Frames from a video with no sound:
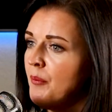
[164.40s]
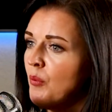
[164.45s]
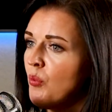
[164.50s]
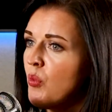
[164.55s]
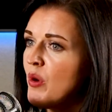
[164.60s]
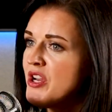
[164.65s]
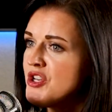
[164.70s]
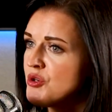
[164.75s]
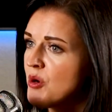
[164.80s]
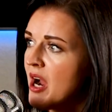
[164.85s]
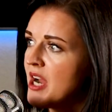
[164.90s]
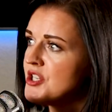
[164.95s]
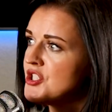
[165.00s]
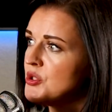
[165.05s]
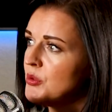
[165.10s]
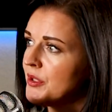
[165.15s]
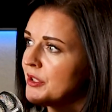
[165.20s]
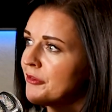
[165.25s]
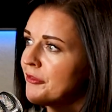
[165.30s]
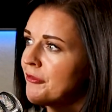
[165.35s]
We try
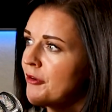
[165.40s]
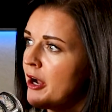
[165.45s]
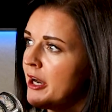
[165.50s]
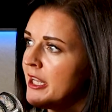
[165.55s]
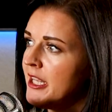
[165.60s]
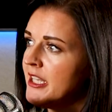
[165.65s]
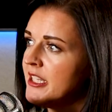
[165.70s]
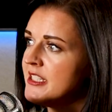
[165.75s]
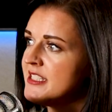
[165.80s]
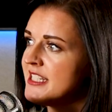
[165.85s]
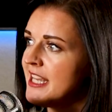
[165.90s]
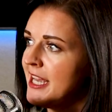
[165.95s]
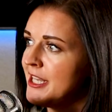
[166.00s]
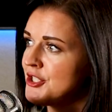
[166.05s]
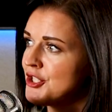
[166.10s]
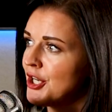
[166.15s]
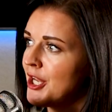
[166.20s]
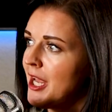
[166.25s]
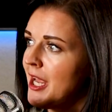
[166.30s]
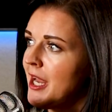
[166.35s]
to, on the front end,
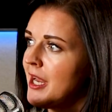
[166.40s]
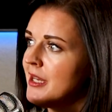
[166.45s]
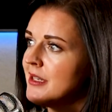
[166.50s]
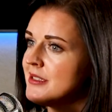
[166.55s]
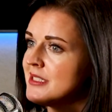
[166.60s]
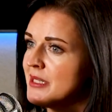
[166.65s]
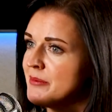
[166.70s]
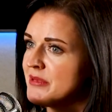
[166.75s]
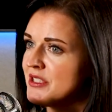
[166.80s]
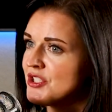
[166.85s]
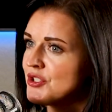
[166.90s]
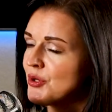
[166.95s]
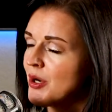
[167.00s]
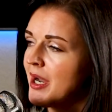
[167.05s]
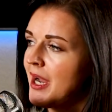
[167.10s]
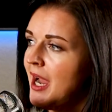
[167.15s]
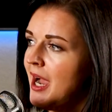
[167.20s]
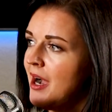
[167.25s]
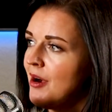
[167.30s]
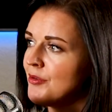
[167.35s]
educate and
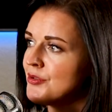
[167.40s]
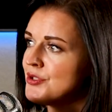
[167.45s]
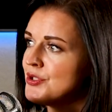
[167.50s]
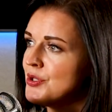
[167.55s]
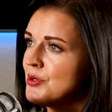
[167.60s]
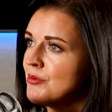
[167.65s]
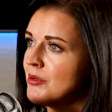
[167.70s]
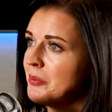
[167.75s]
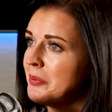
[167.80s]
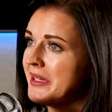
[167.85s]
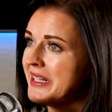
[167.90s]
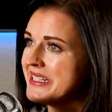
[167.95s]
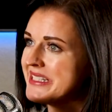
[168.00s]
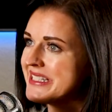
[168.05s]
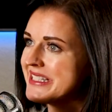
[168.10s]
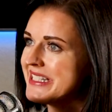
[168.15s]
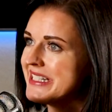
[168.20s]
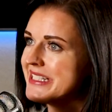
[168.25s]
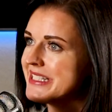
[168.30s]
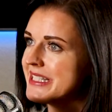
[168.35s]
demonstrate how to
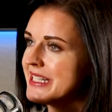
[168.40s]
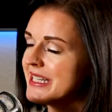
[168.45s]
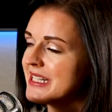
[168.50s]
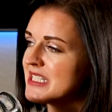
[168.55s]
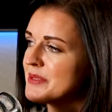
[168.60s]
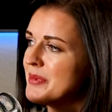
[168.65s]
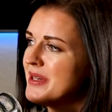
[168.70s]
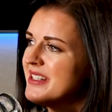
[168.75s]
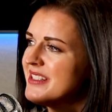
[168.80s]
replace these things, but